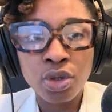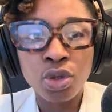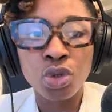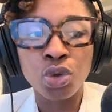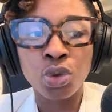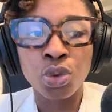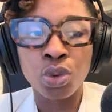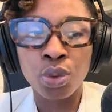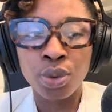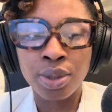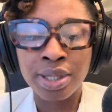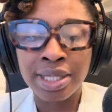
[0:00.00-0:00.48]

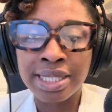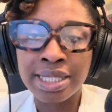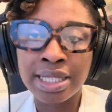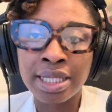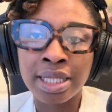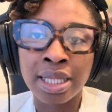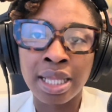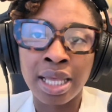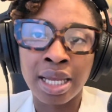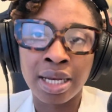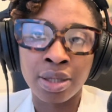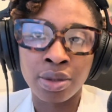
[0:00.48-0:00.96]
you're going to see
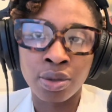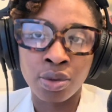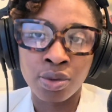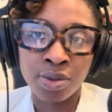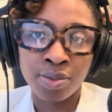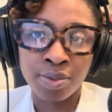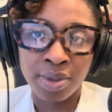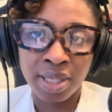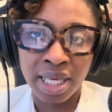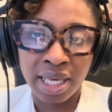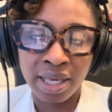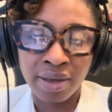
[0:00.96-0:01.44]
a lot of those
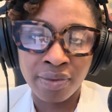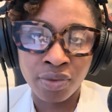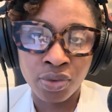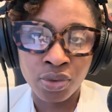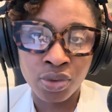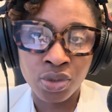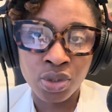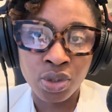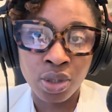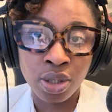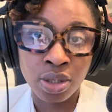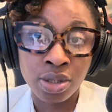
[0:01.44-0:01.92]

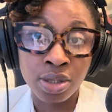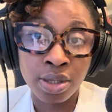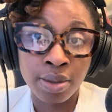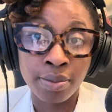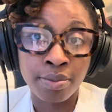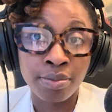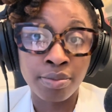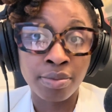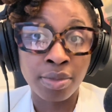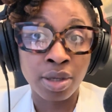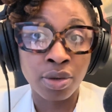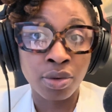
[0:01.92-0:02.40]
behaviors start to
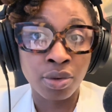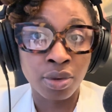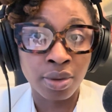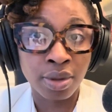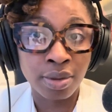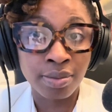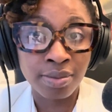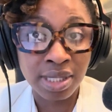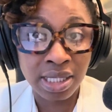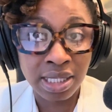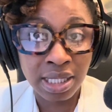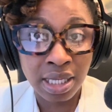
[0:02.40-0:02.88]
mirror
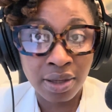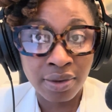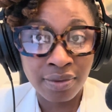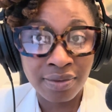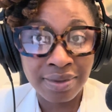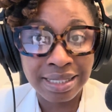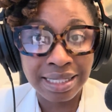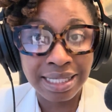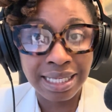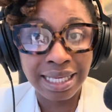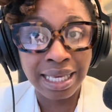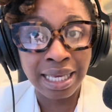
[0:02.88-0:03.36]

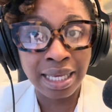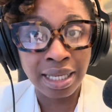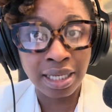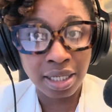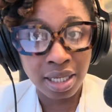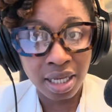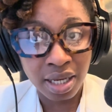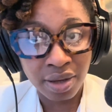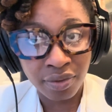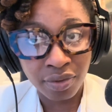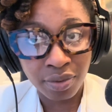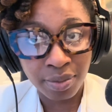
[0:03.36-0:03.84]
themselves in
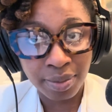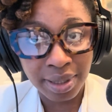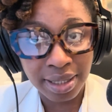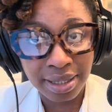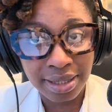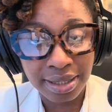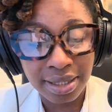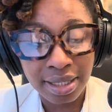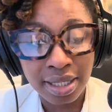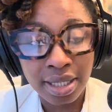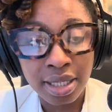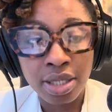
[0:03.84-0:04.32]

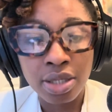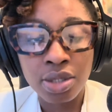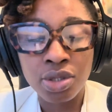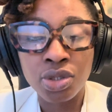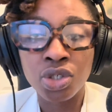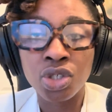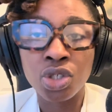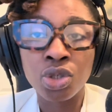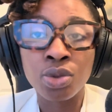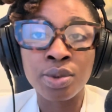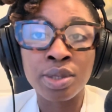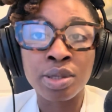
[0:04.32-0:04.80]
government.
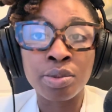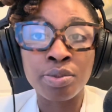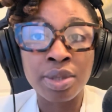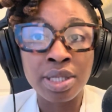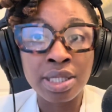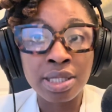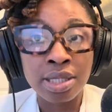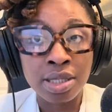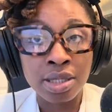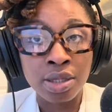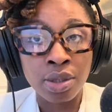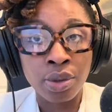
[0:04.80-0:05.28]
So you as
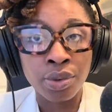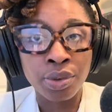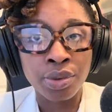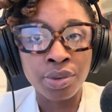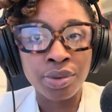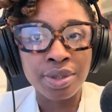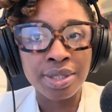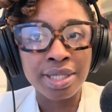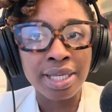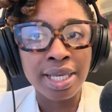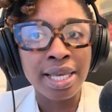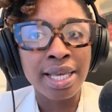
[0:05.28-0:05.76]
business
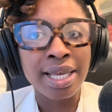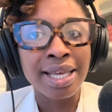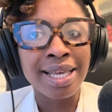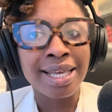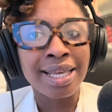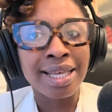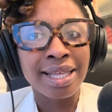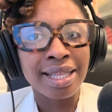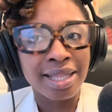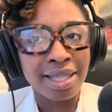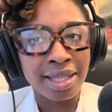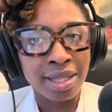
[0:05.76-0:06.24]
owners,
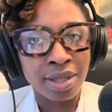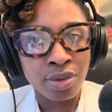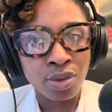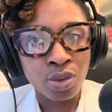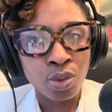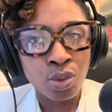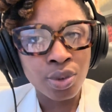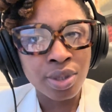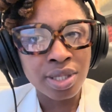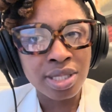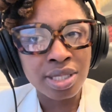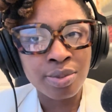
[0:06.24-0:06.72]
there are
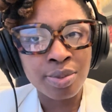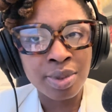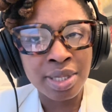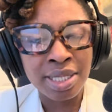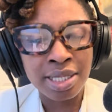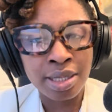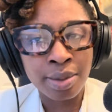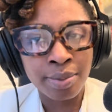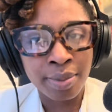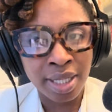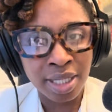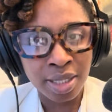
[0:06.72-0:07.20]
going to be
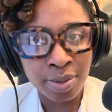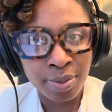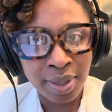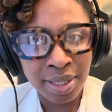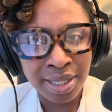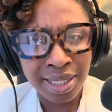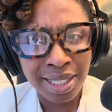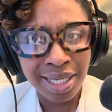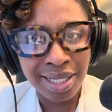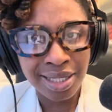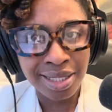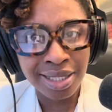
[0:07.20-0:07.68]
some
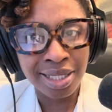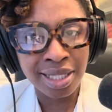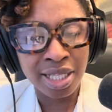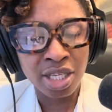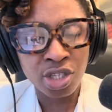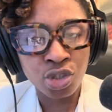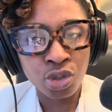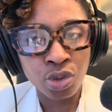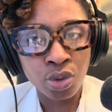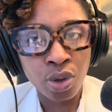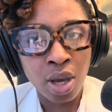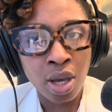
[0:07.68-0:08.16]
expectation
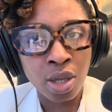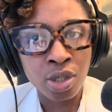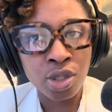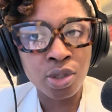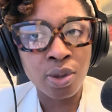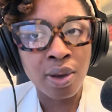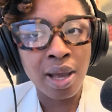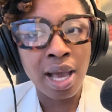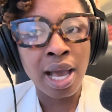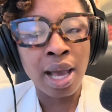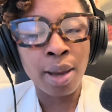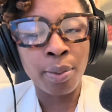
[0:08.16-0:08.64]
that you're
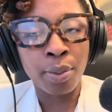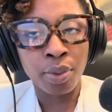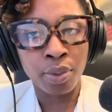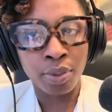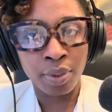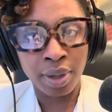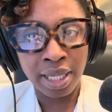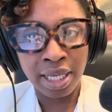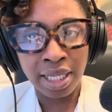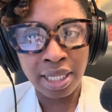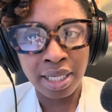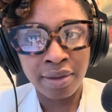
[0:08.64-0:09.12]
also
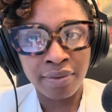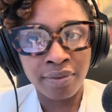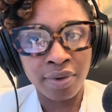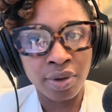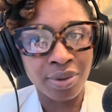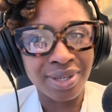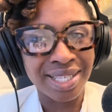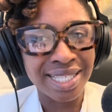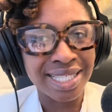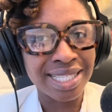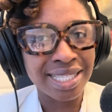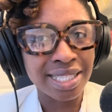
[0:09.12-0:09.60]
operating in a
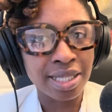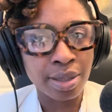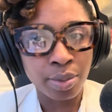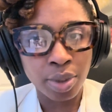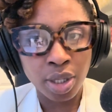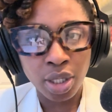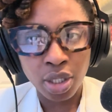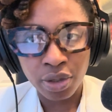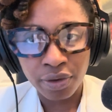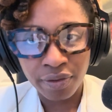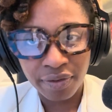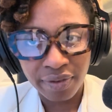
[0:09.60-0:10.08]
very
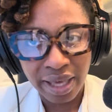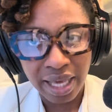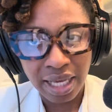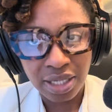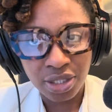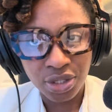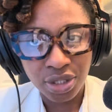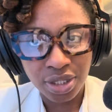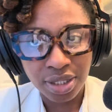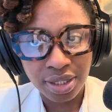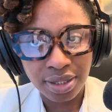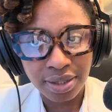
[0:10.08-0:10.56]
similar
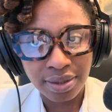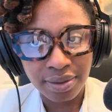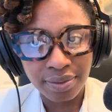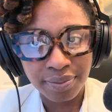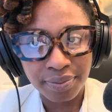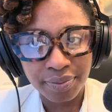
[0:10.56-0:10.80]
fashion.